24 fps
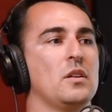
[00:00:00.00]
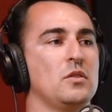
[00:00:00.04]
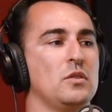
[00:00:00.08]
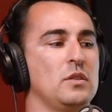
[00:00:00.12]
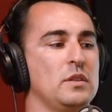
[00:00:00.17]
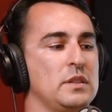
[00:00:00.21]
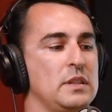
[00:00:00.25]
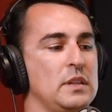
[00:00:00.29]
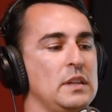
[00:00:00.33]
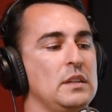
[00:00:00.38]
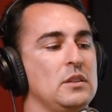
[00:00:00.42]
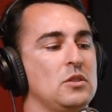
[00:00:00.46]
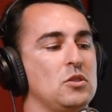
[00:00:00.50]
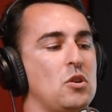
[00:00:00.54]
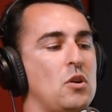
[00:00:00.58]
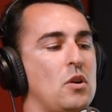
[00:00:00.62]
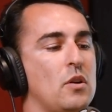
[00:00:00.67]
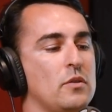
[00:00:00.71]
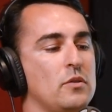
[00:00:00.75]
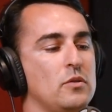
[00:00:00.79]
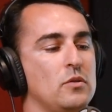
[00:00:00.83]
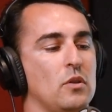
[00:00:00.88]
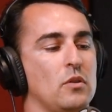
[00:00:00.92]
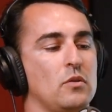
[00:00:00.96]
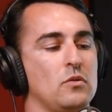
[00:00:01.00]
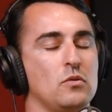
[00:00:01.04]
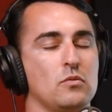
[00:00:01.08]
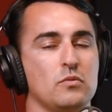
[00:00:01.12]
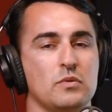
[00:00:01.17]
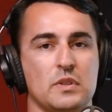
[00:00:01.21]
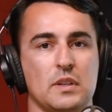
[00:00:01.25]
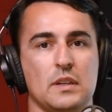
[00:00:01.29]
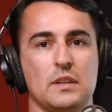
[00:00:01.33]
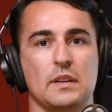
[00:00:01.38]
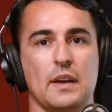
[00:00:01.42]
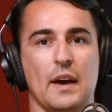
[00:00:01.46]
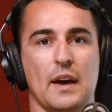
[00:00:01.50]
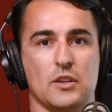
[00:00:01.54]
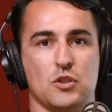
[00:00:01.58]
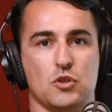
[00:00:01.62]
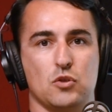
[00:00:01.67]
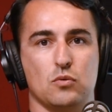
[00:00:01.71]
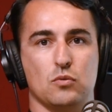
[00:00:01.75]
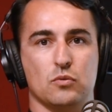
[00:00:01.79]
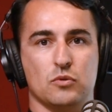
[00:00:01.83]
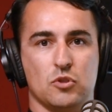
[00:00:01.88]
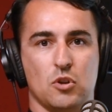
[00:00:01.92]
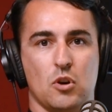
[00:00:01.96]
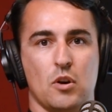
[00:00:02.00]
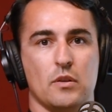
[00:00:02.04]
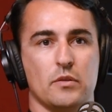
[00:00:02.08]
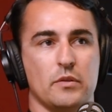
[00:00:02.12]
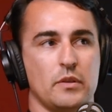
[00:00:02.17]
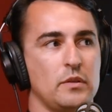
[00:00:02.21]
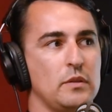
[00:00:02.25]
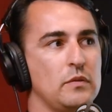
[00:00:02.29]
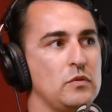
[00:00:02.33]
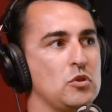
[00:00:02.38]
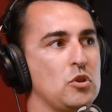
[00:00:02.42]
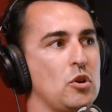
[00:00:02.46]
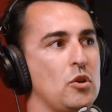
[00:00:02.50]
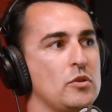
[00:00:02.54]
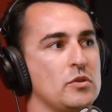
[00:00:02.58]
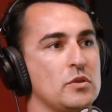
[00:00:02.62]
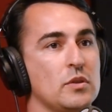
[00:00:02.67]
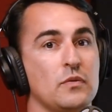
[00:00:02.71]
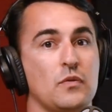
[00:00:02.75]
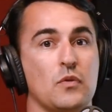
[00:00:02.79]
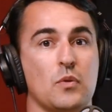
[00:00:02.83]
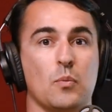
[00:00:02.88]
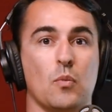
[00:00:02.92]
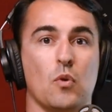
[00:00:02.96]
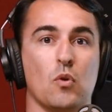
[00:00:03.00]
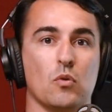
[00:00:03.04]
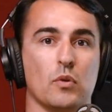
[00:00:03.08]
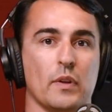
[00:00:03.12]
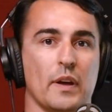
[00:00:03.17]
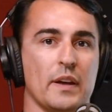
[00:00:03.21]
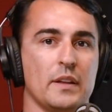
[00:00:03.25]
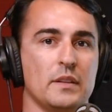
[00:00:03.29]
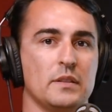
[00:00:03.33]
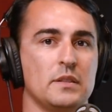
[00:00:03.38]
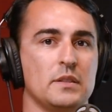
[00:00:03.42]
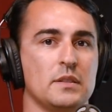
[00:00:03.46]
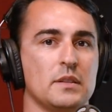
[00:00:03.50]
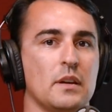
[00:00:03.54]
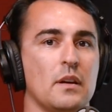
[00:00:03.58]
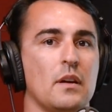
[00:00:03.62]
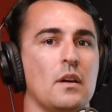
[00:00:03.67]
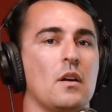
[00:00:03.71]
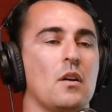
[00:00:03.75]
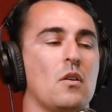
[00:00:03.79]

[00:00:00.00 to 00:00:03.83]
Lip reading: You see, you'll see the actual tile that you've chosen from all ends,